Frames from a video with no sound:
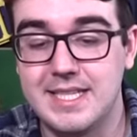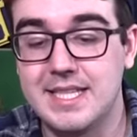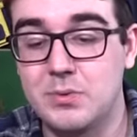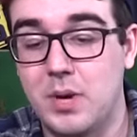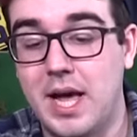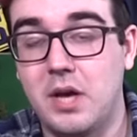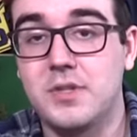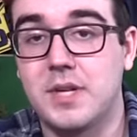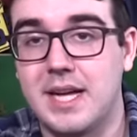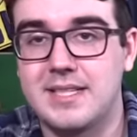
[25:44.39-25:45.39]
This is one I
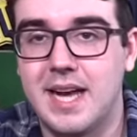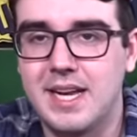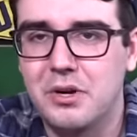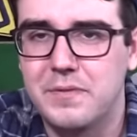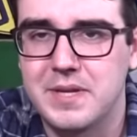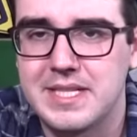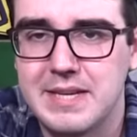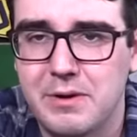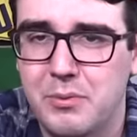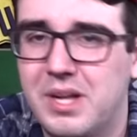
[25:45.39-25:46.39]
also got signed. I don't know if you can see
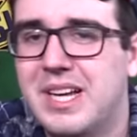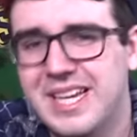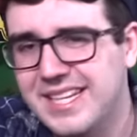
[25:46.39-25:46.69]
very well.